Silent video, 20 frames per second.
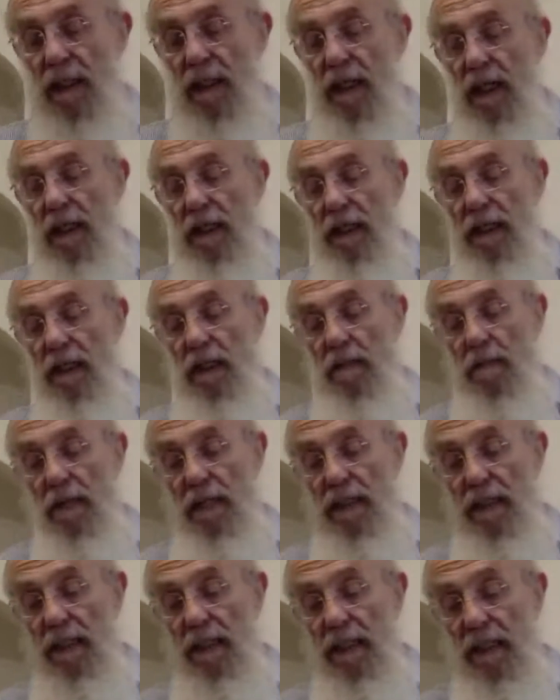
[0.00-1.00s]
and the
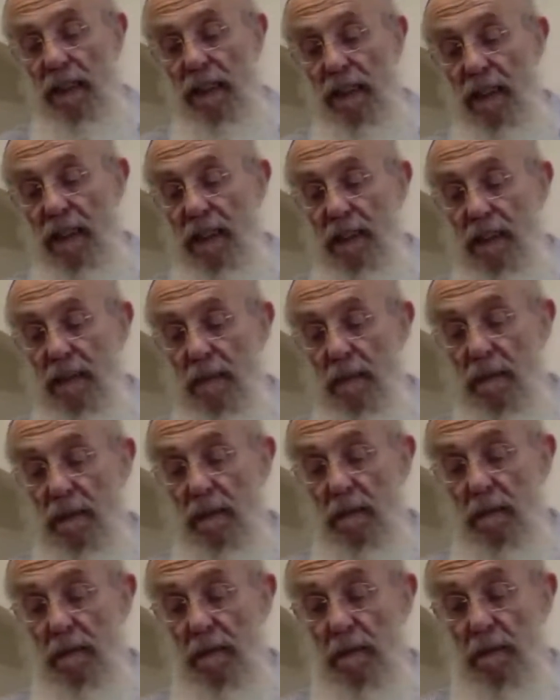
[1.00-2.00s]
amazing thing about the
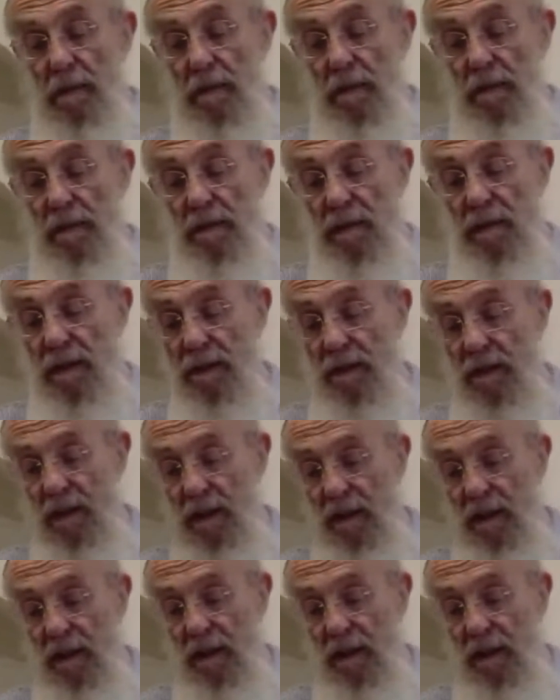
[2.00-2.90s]
people of Israel.